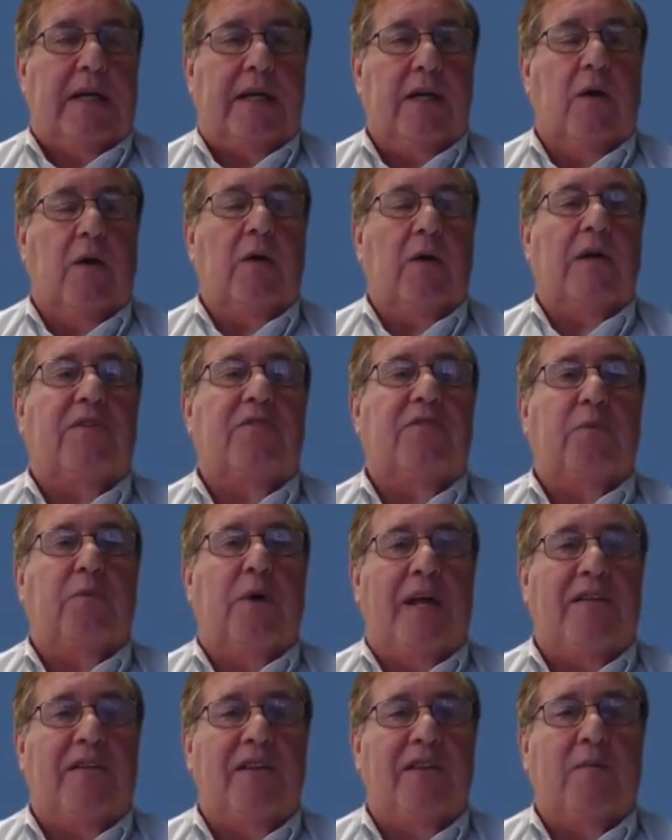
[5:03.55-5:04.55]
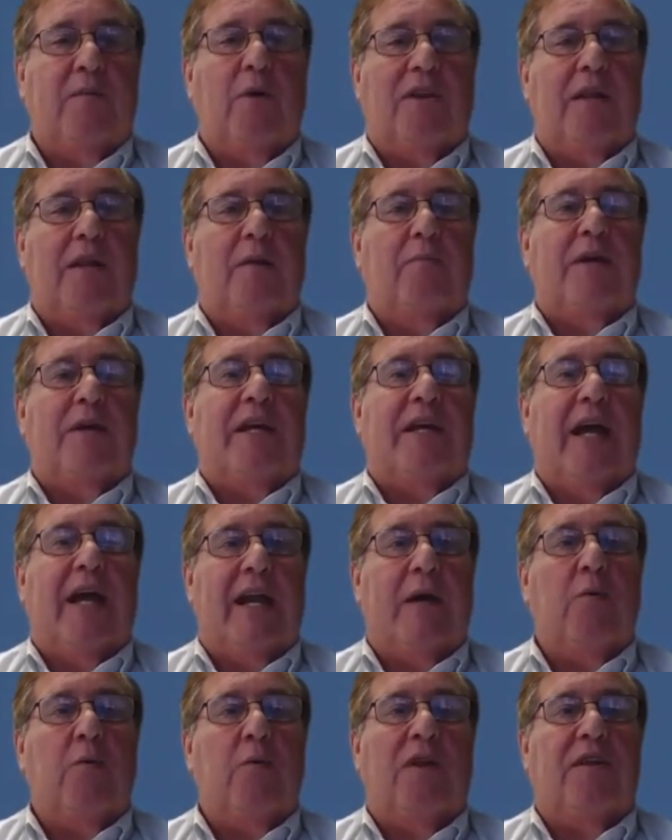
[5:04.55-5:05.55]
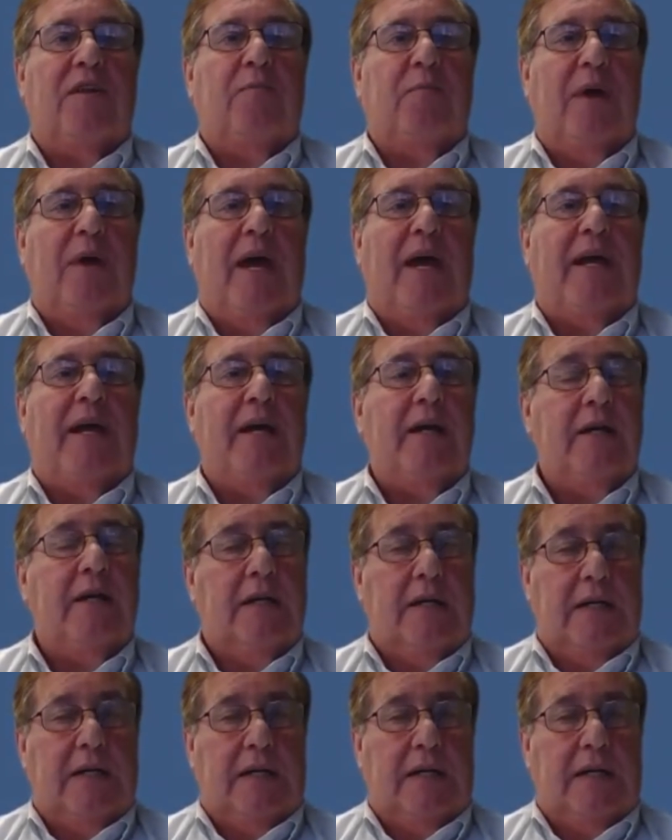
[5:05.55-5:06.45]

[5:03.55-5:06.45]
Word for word: you explain to them what they'd be getting, what they're paying,